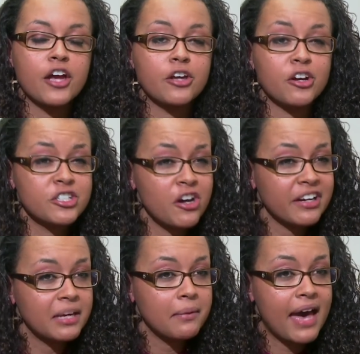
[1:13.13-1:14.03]
Are you
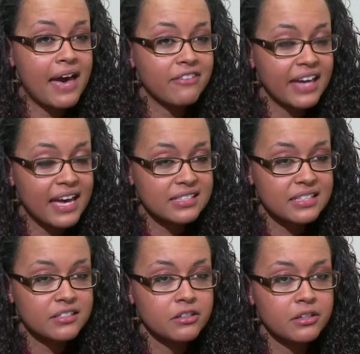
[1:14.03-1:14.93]
talking about having
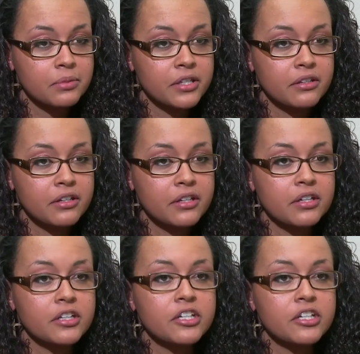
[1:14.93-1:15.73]
access to a computer,